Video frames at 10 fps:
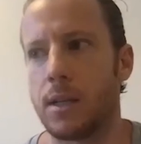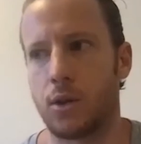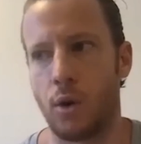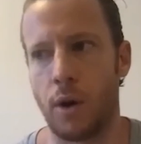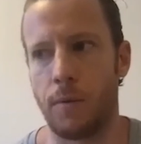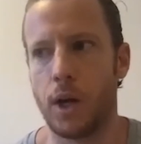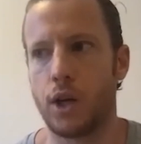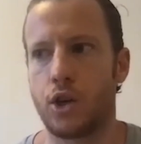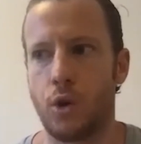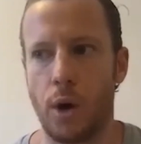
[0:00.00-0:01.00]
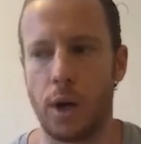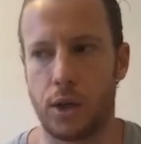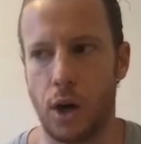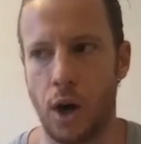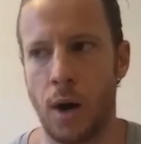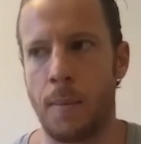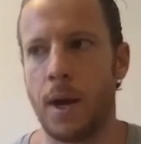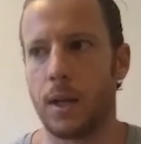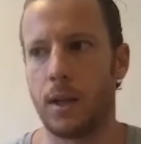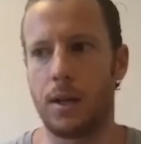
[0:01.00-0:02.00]
the sort of short-term,
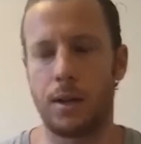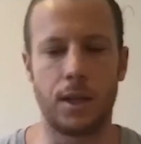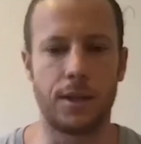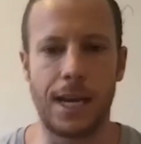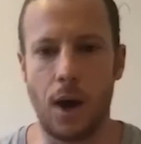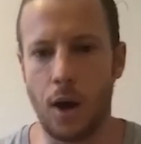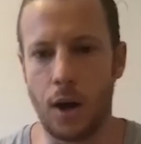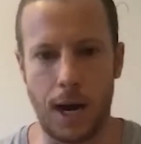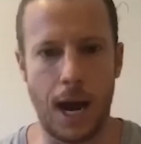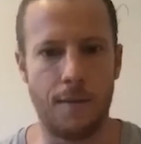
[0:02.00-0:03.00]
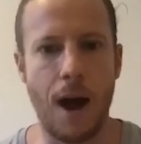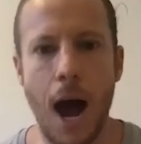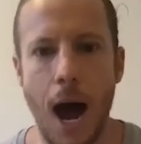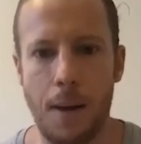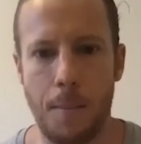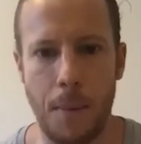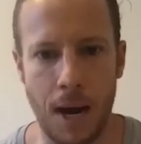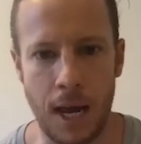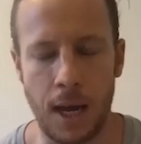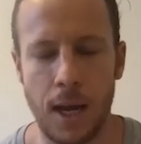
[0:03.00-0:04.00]
they call it kind of hot
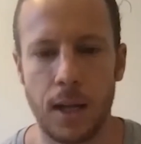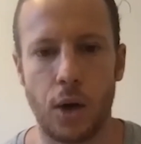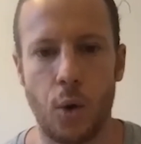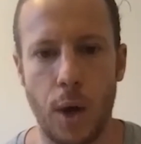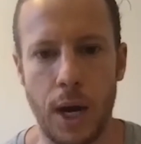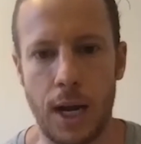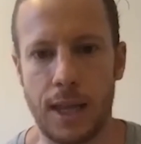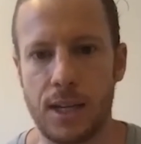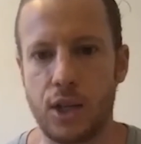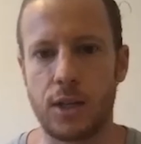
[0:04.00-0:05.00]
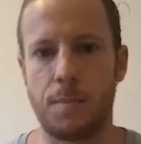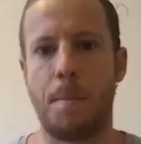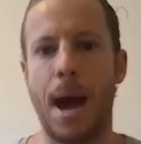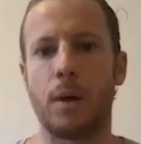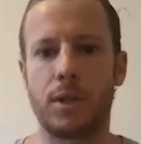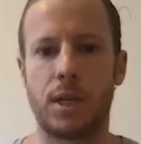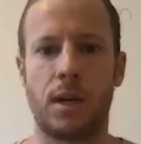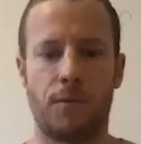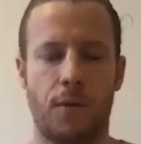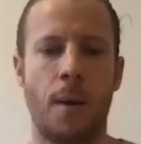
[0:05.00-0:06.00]
money liquidity that's just
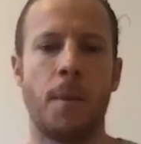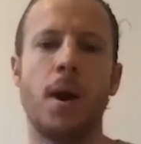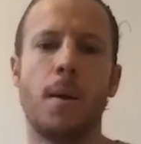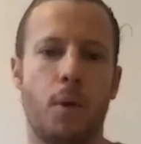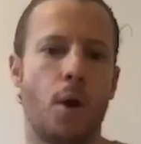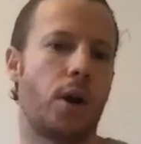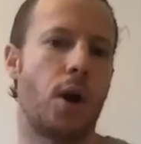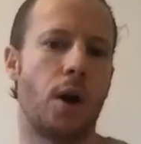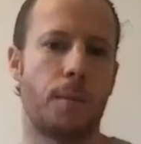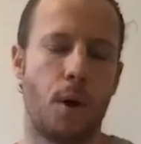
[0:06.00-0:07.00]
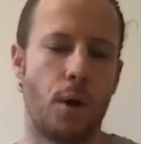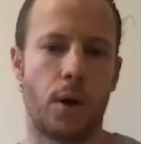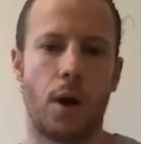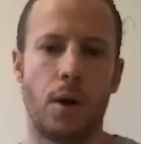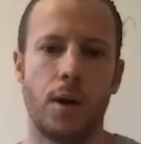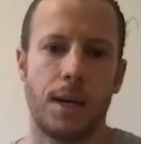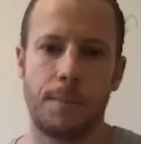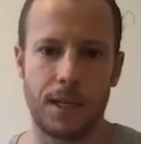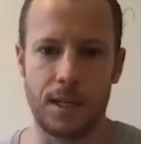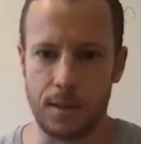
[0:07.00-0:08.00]
bouncing from protocol to protocol.
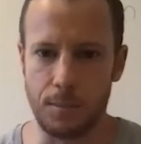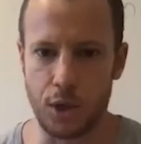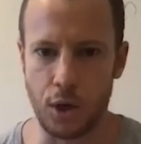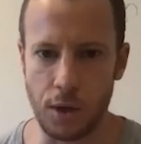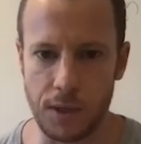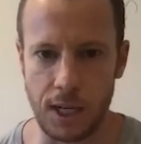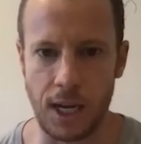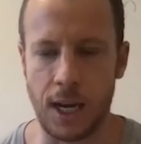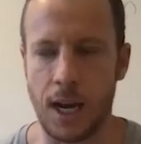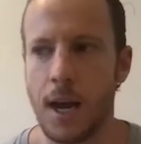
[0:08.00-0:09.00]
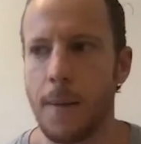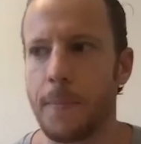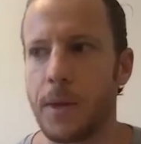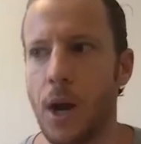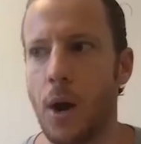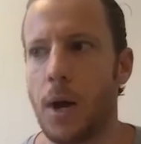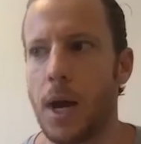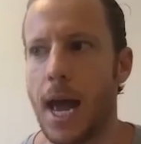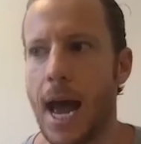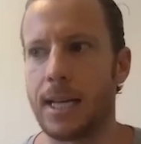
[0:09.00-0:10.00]
Because as I'm sure you've seen,
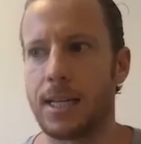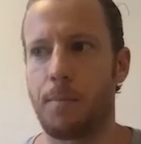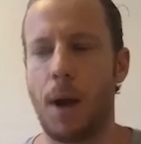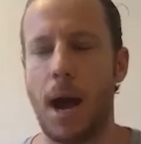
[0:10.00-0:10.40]
as a